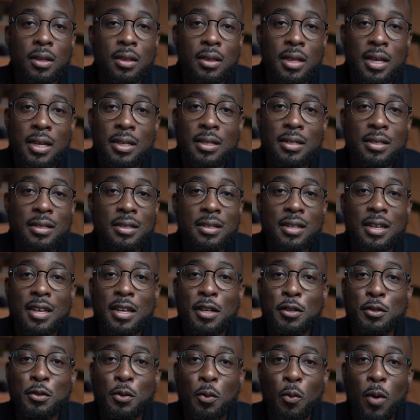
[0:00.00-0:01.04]
this
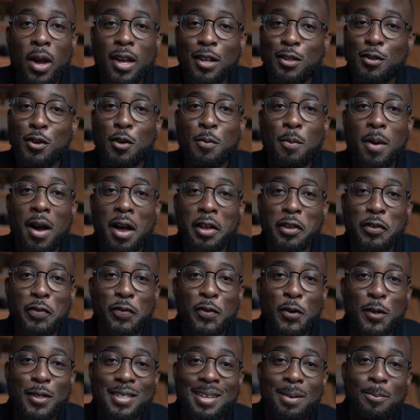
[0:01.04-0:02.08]
is way too much
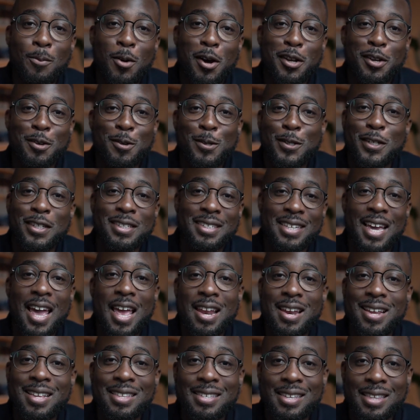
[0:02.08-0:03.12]
for someone who's just
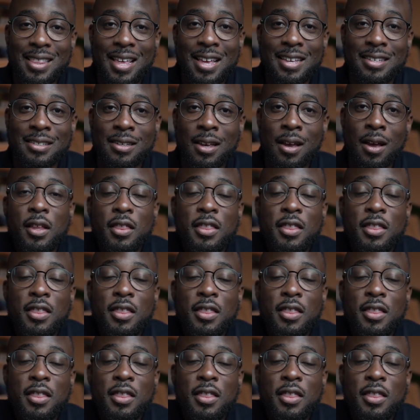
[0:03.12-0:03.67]
getting into this.